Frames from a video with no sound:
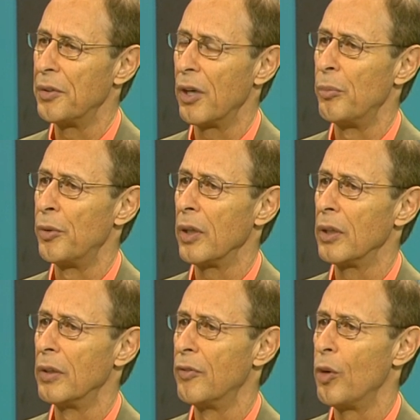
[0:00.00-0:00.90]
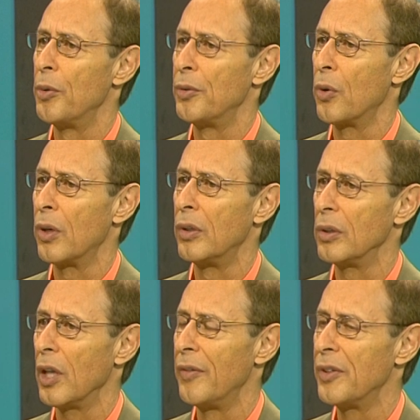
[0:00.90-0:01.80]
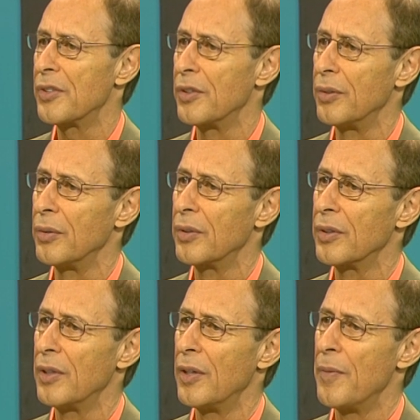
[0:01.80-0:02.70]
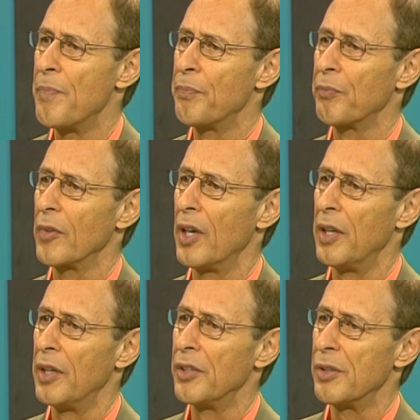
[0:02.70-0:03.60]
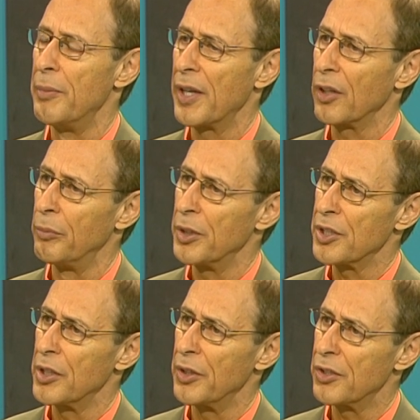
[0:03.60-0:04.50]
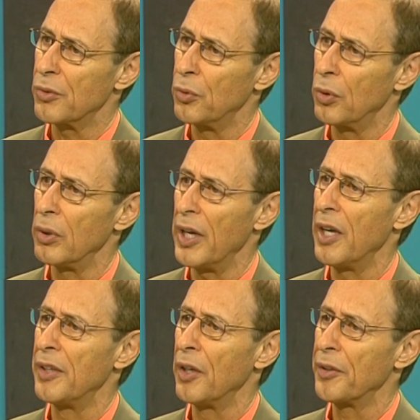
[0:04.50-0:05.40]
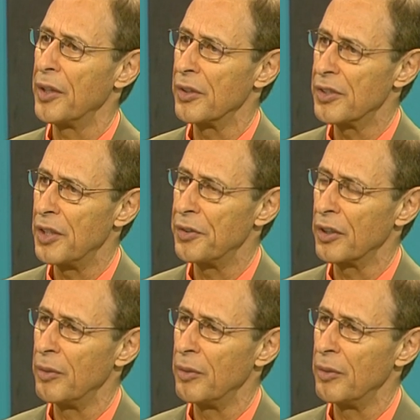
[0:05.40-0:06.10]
Under our umbrella of Open Door Life Institute. And it is a medical missionary school and healthcare center